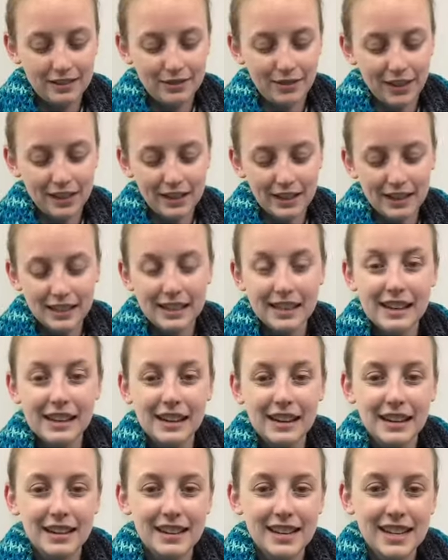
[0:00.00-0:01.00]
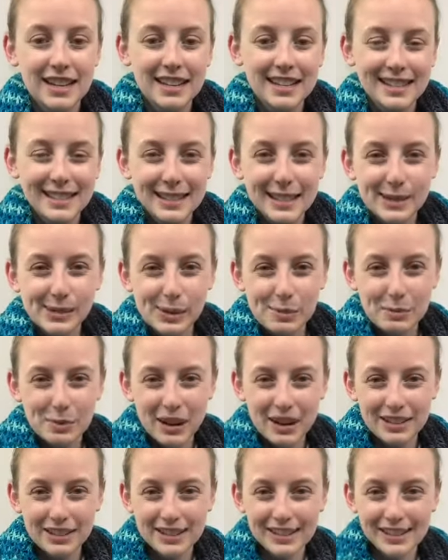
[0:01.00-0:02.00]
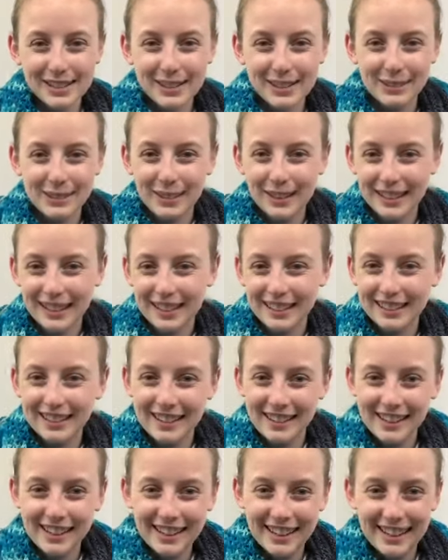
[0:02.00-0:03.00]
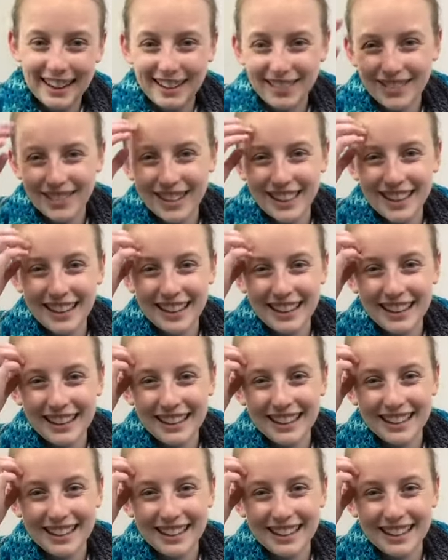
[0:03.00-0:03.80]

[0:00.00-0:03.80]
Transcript: fun to see what projects you're working on and everything.